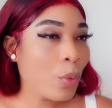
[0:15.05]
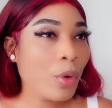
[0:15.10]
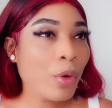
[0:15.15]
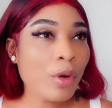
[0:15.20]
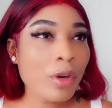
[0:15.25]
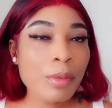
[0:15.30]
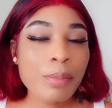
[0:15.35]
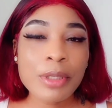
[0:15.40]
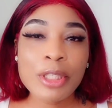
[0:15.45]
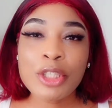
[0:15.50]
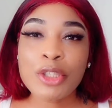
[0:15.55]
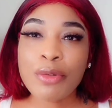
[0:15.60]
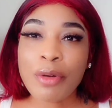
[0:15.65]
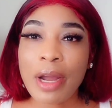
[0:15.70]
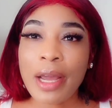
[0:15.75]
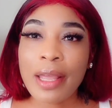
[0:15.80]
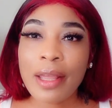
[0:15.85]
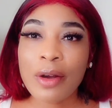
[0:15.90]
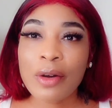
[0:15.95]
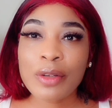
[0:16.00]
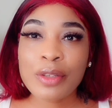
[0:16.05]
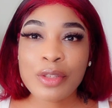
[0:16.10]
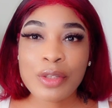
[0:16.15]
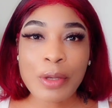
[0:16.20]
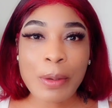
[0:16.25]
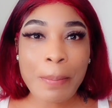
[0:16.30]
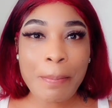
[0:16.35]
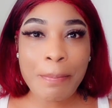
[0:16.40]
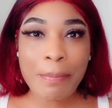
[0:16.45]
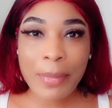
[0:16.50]
We're going to be trying on
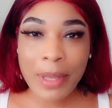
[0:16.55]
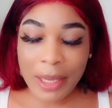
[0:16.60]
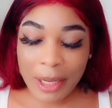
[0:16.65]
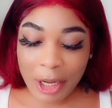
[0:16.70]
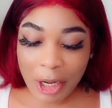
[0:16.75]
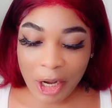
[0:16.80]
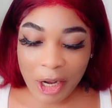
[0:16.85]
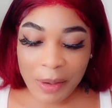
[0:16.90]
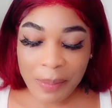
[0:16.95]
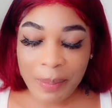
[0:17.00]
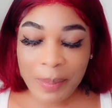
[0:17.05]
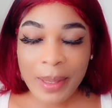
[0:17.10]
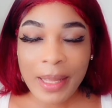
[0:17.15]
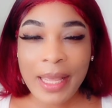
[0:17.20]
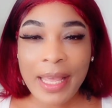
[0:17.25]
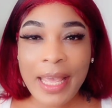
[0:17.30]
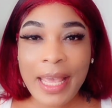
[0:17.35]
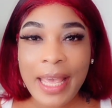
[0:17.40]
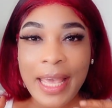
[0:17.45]
some makeup,